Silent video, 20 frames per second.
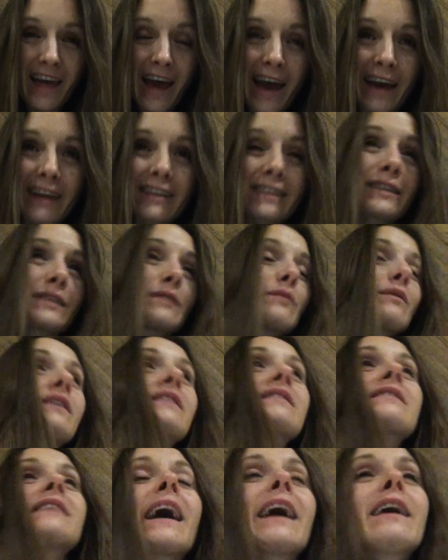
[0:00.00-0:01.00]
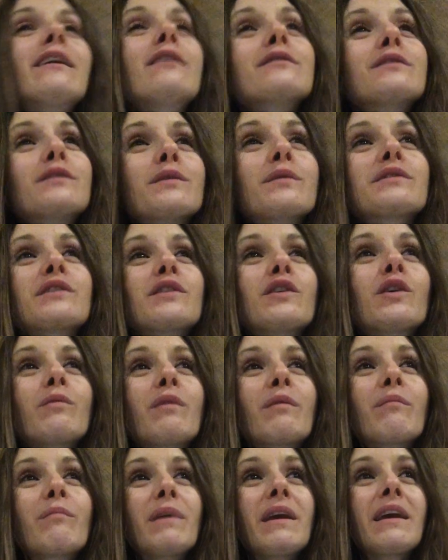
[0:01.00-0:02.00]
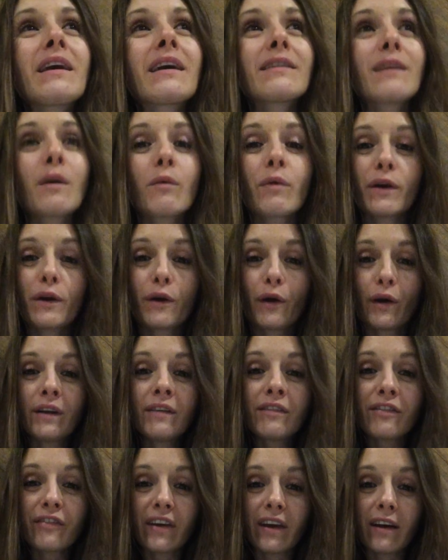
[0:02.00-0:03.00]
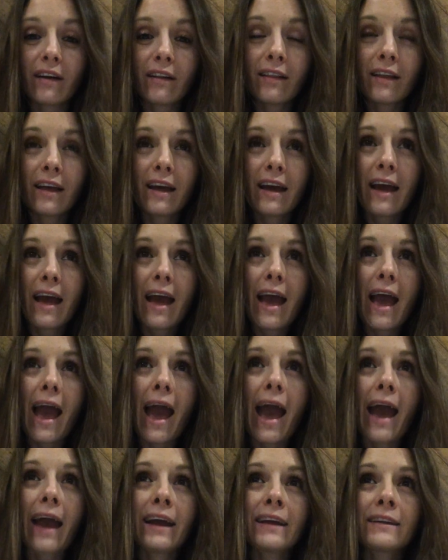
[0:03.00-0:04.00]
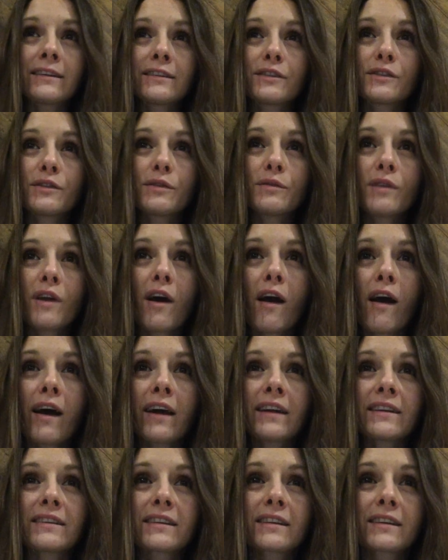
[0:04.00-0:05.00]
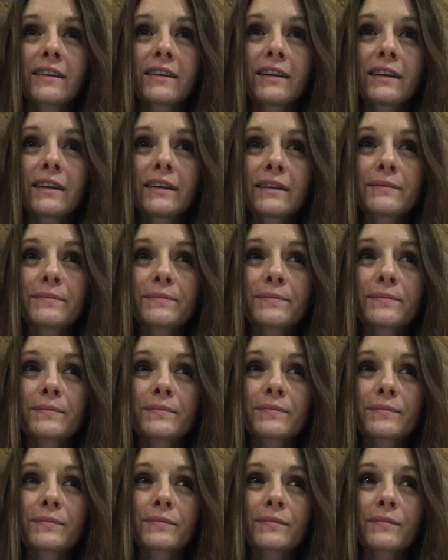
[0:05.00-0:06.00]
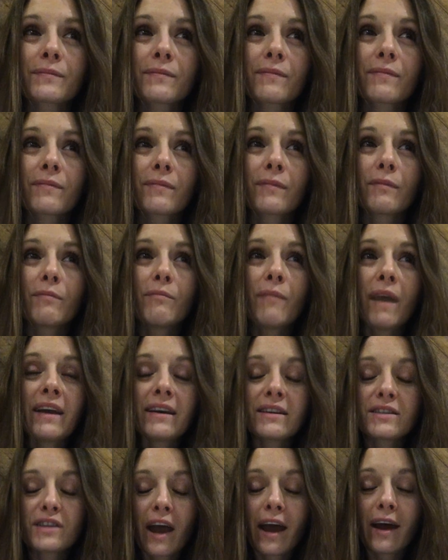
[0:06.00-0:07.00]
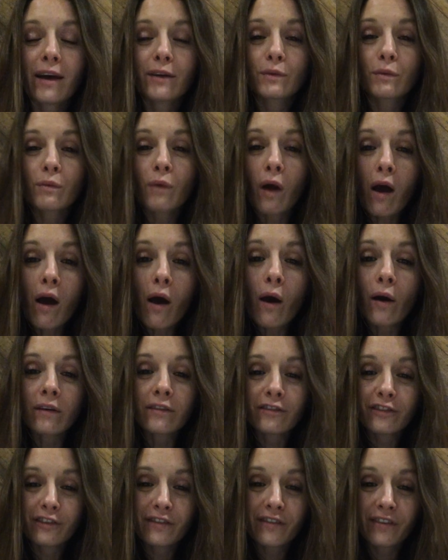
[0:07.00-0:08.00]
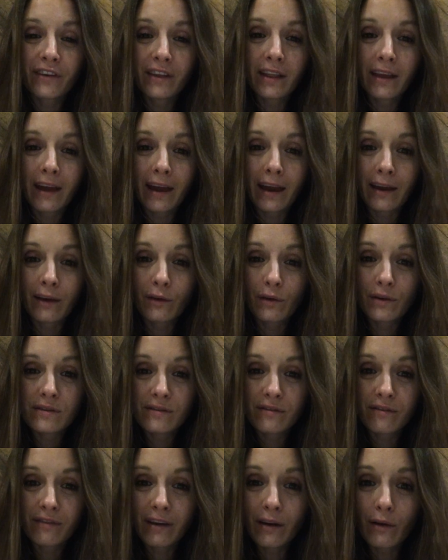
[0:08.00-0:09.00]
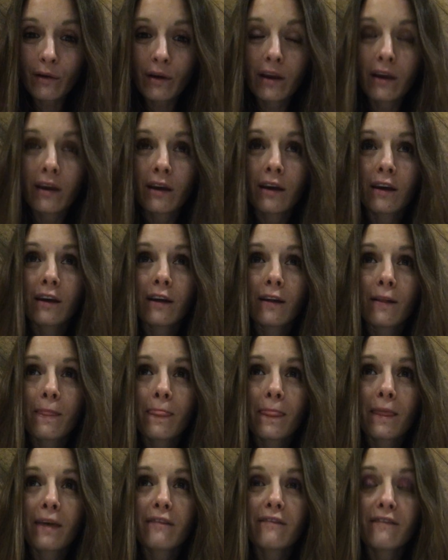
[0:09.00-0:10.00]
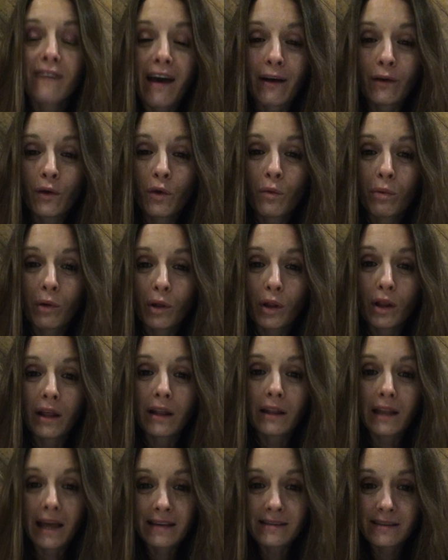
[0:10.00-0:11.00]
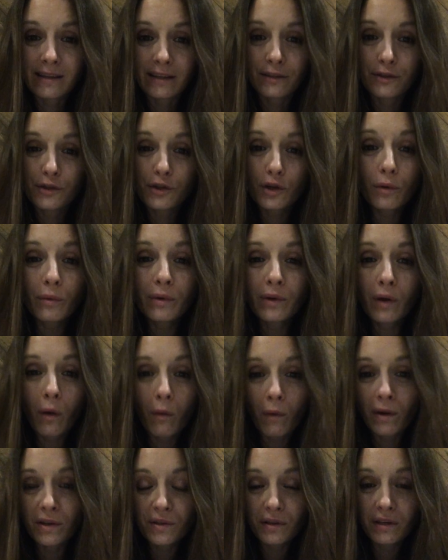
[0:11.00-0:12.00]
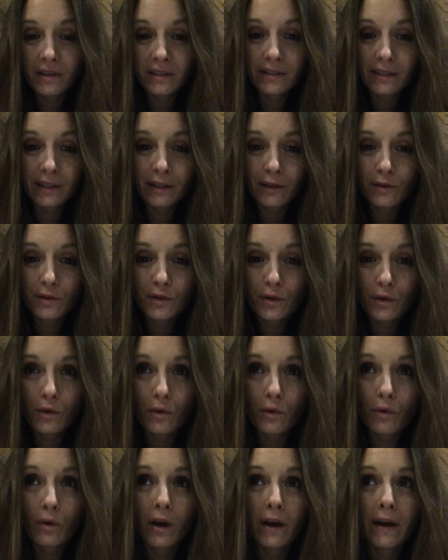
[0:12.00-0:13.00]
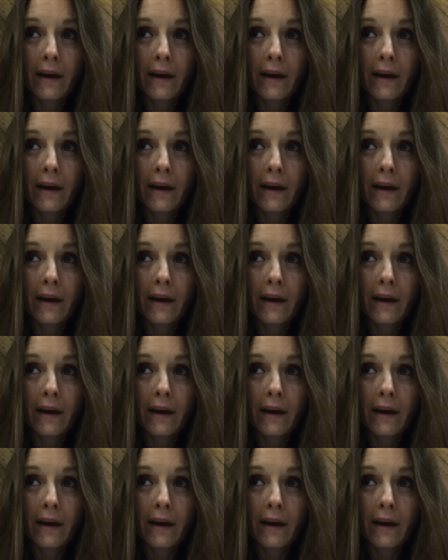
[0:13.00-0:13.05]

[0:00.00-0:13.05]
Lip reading: that we're entitled to as a human being and that we're going to feel. And to not make a child wrong for feeling angry is a very valuable lesson. Sure, we don't want to continue to